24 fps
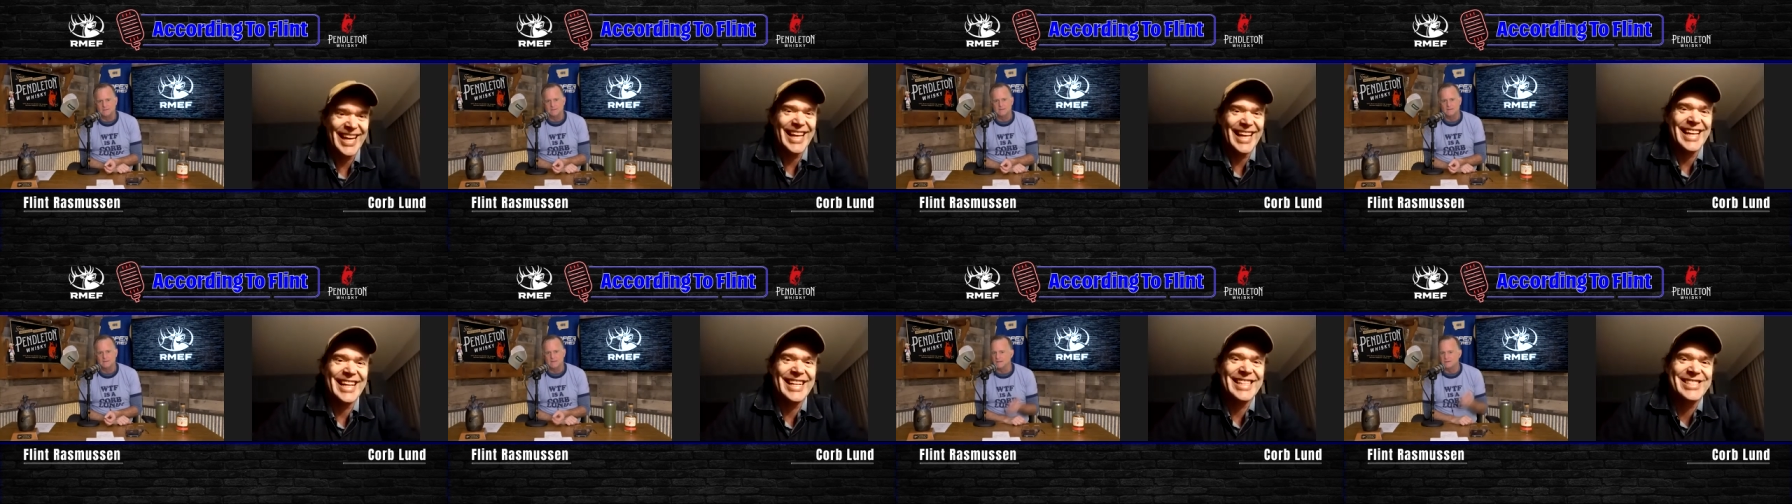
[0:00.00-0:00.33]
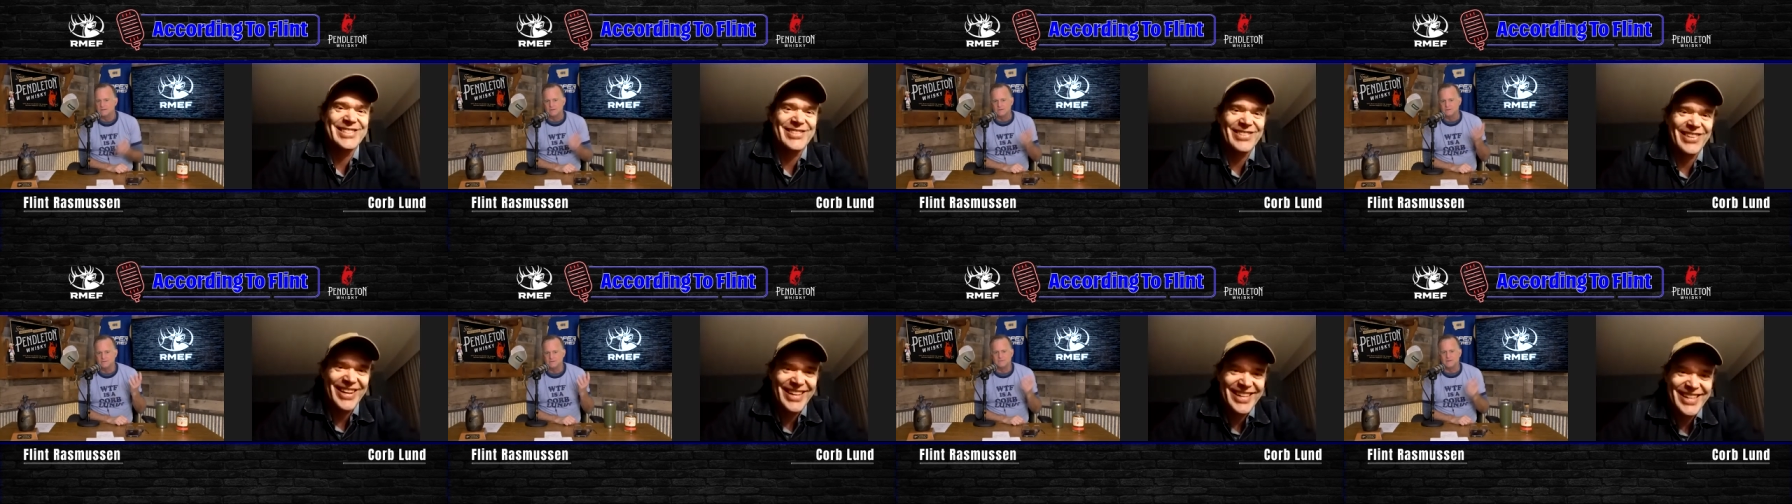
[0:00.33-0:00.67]
Yeah, I
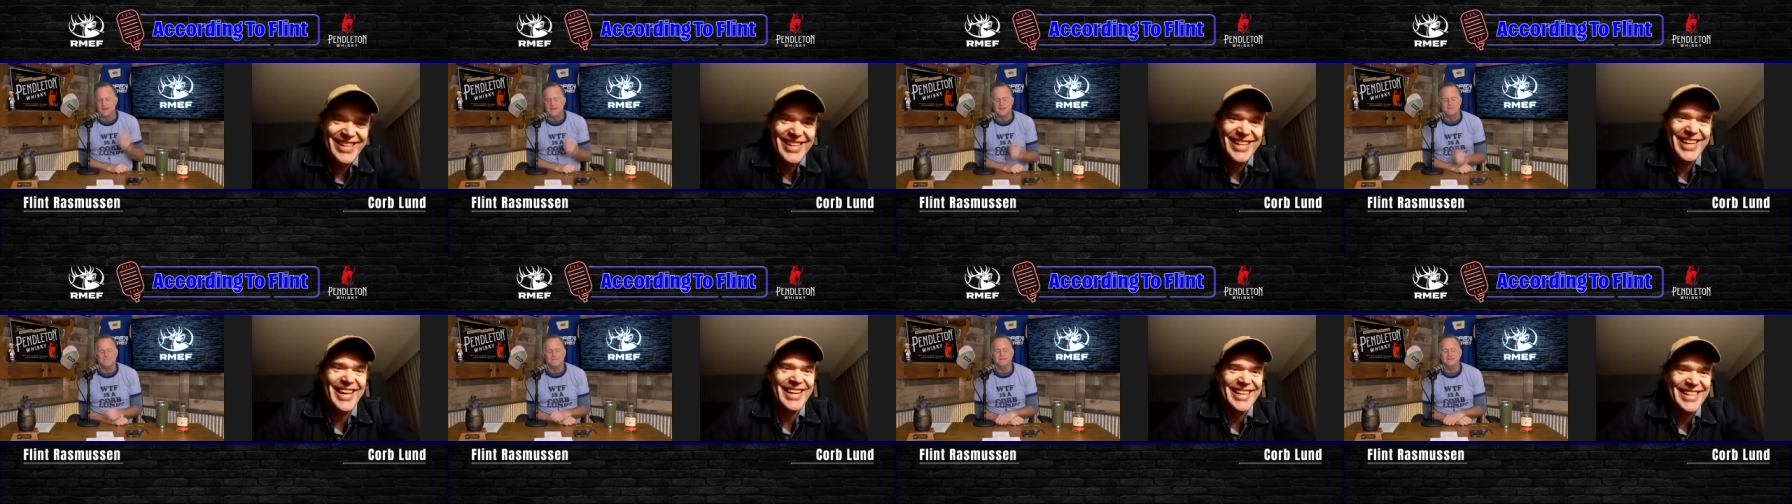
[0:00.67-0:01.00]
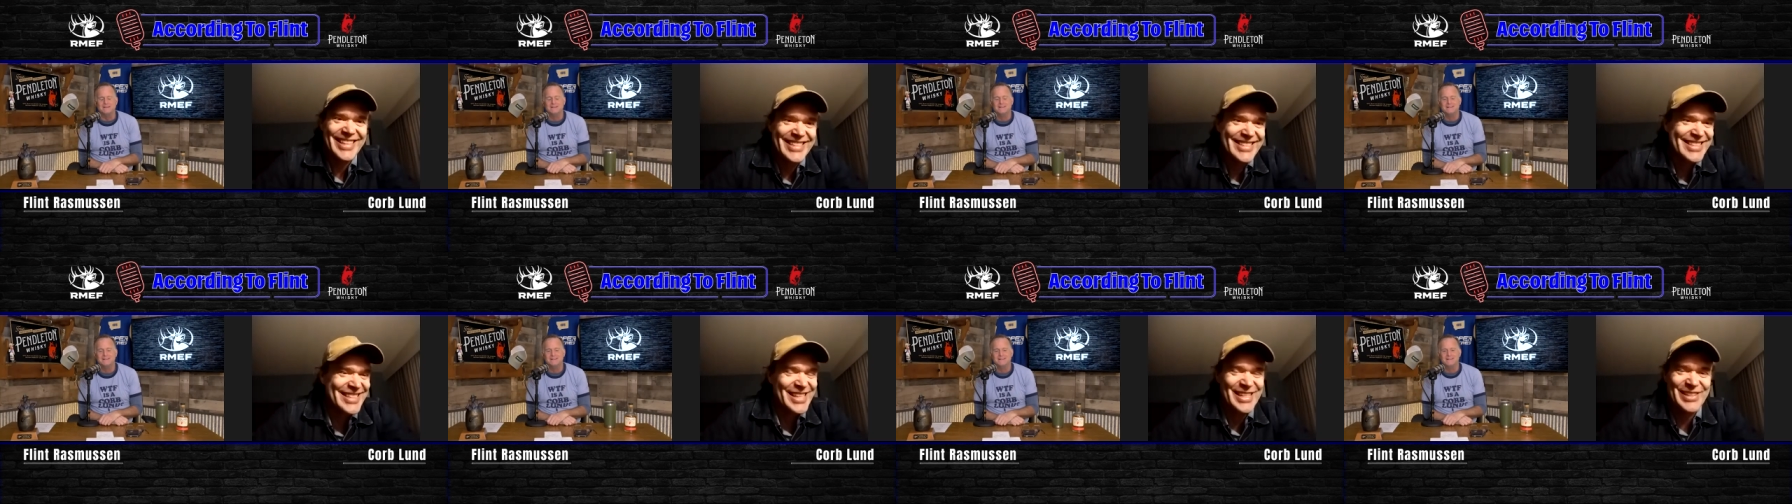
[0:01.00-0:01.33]
couldn't rhyme right. it. Yeah.
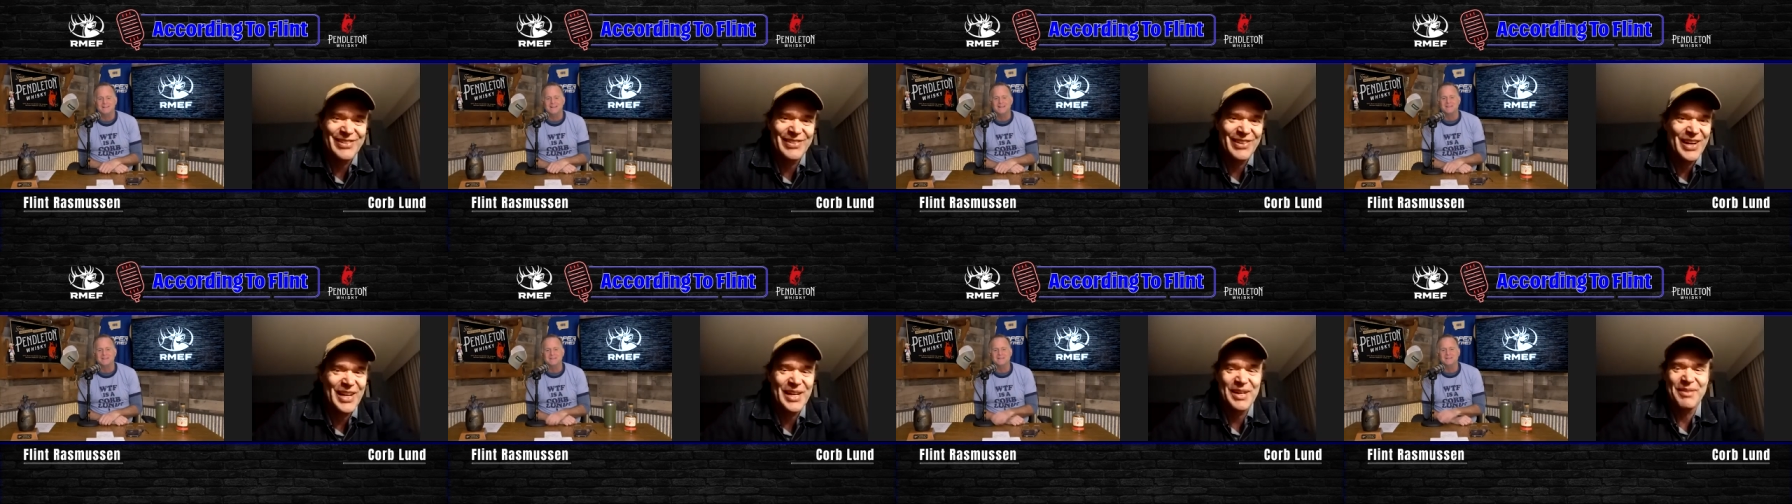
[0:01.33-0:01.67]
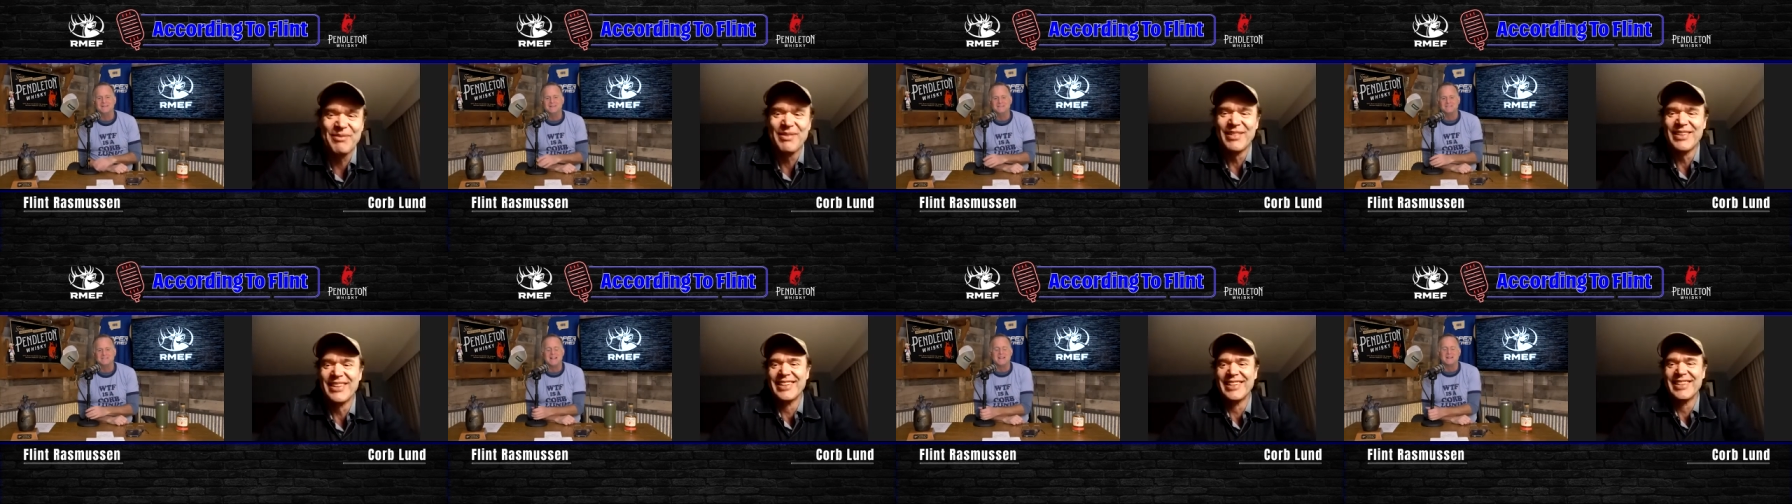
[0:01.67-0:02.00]
I couldn't.
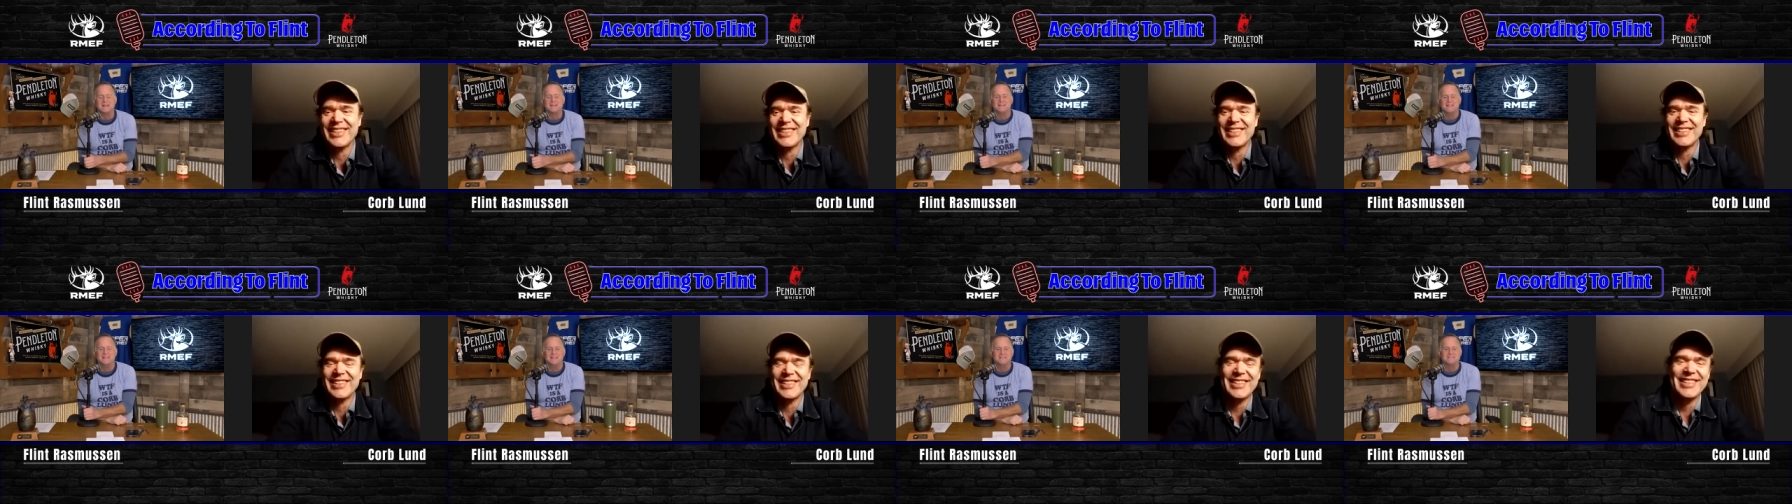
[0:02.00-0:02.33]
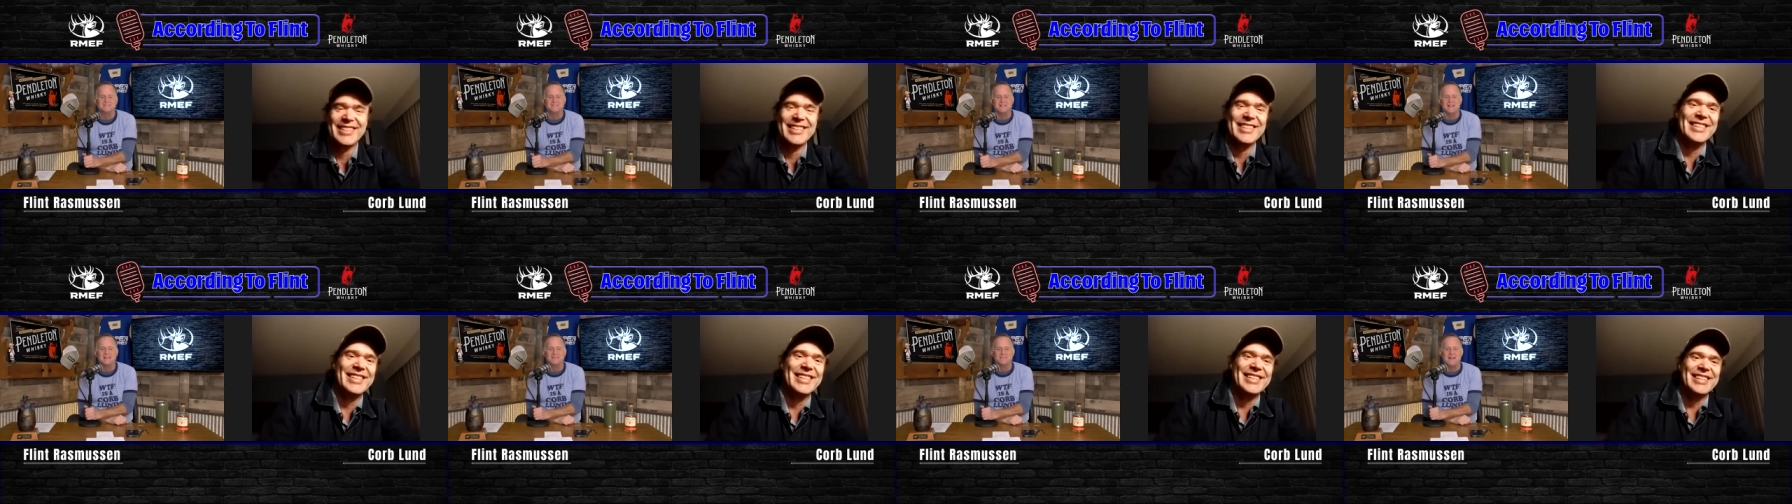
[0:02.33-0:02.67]
It's like it's
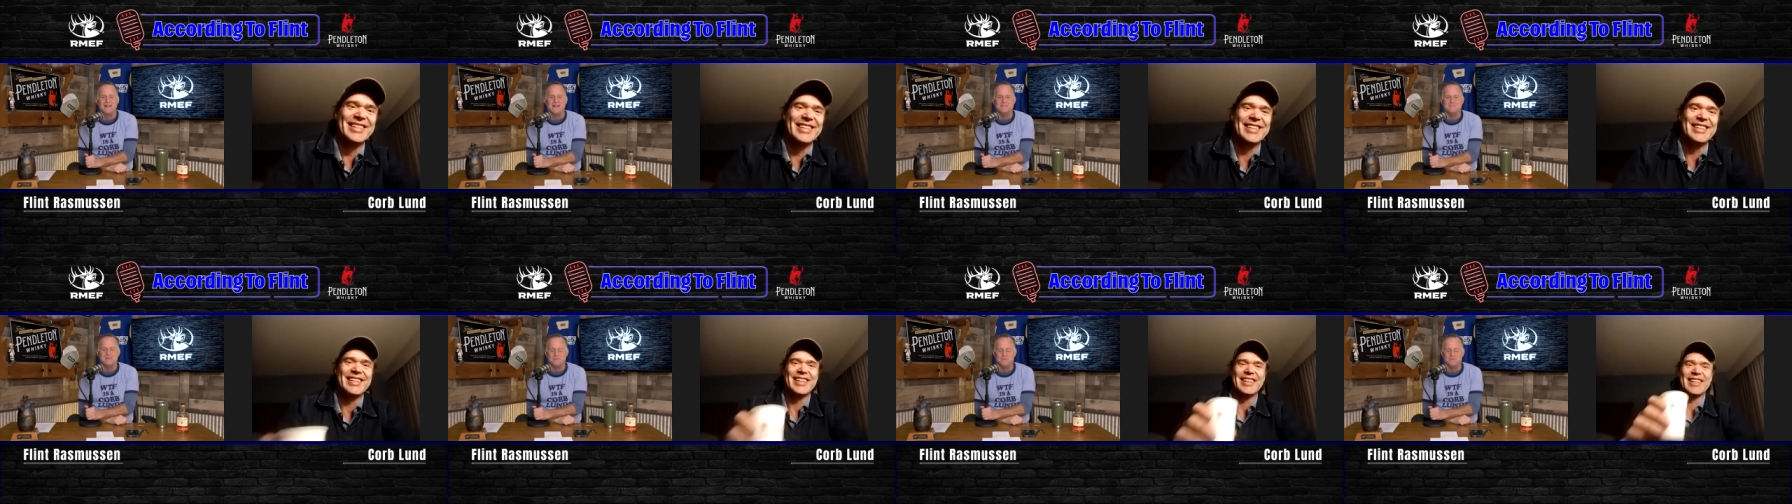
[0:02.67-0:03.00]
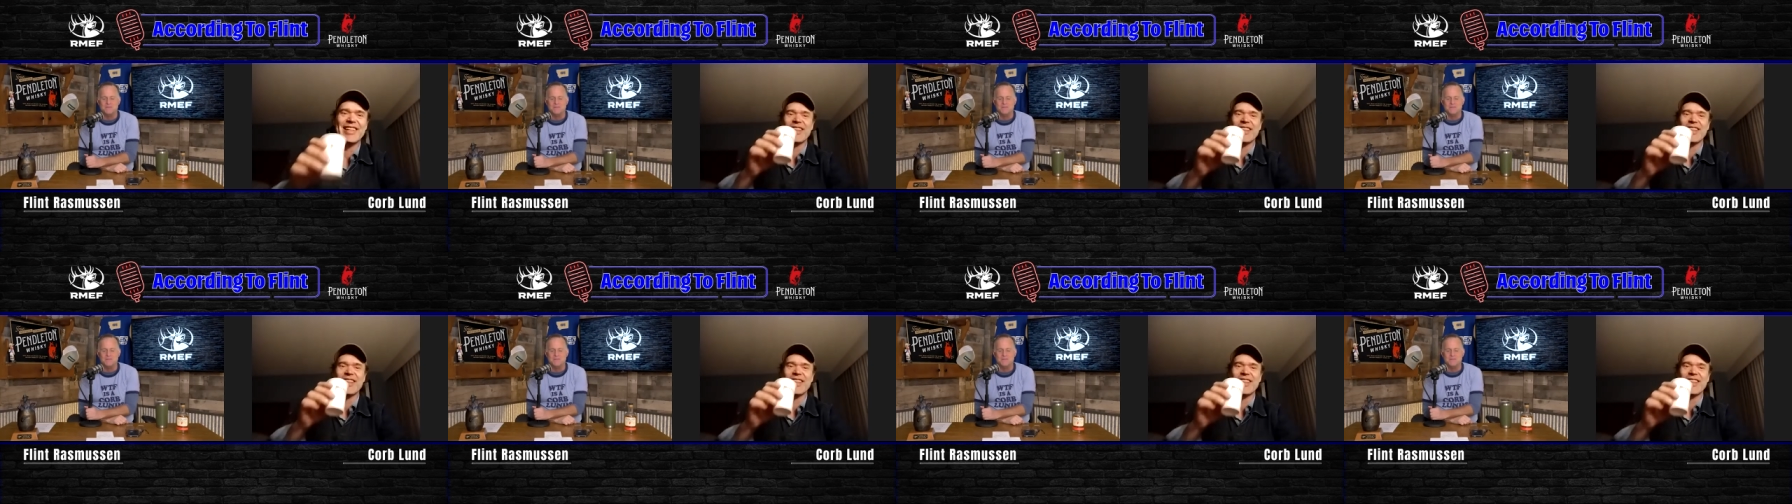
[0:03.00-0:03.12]
like rhyming with